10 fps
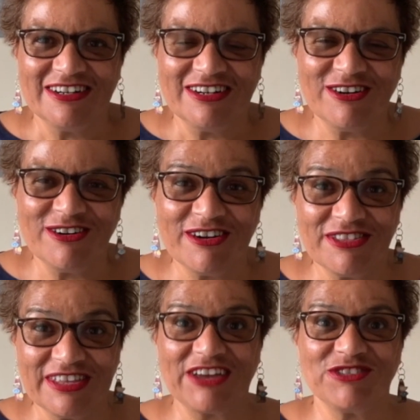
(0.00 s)
or
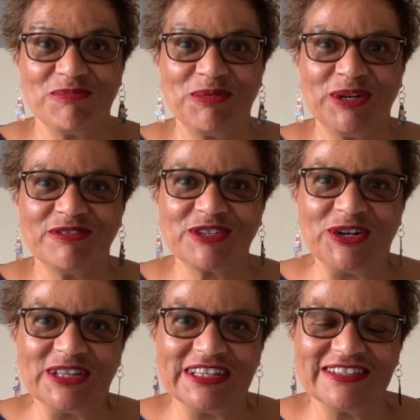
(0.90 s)
the National Poet of
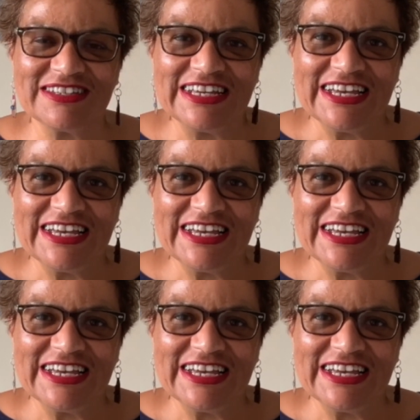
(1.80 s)
Scotland.